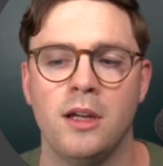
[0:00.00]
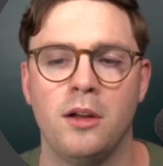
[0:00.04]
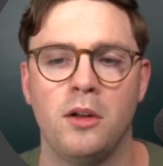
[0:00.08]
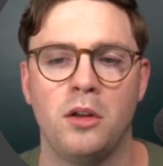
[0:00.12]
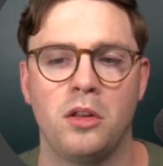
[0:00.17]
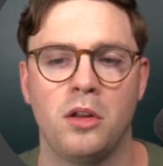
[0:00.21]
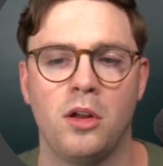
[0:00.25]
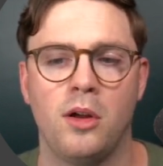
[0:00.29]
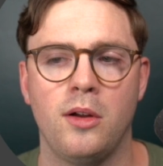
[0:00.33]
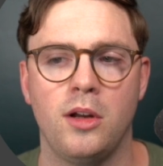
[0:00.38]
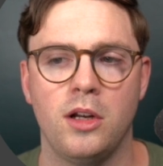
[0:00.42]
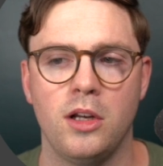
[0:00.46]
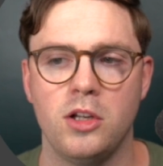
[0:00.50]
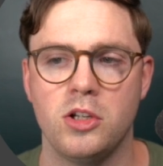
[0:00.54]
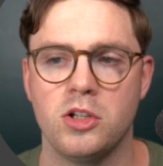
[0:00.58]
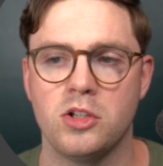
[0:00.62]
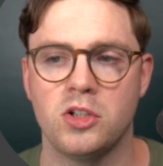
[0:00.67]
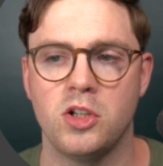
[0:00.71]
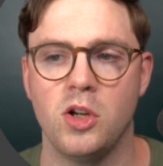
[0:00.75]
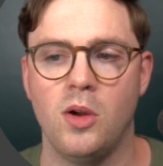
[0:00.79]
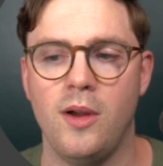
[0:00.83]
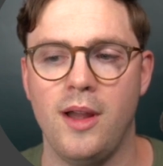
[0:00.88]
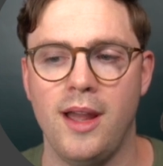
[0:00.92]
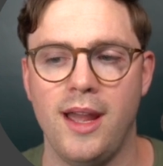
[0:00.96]
So I'm gonna just
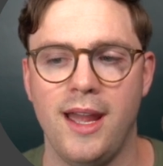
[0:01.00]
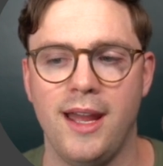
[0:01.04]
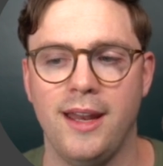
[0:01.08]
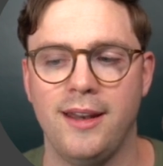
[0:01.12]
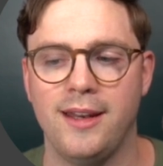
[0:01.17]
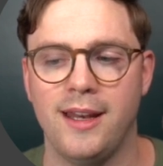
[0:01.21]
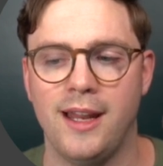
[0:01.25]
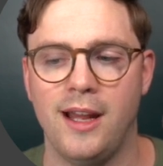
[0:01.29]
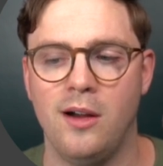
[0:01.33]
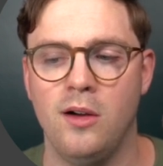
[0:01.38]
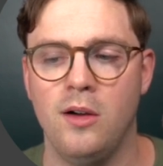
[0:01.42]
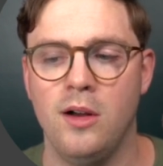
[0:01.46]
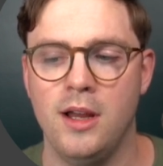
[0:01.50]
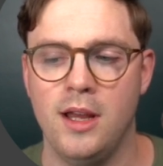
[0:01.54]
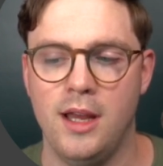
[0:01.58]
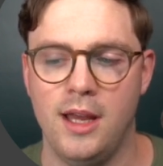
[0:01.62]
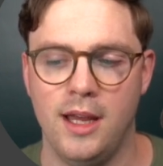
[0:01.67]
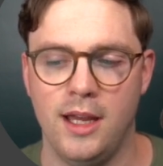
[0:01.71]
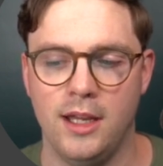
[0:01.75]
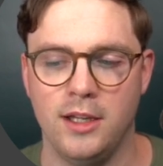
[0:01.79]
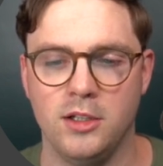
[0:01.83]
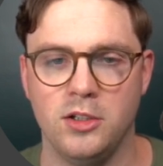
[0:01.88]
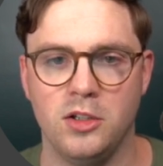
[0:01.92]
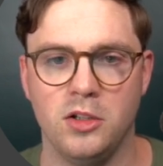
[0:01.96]
go ahead now
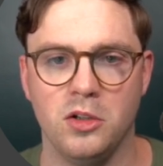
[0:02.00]
and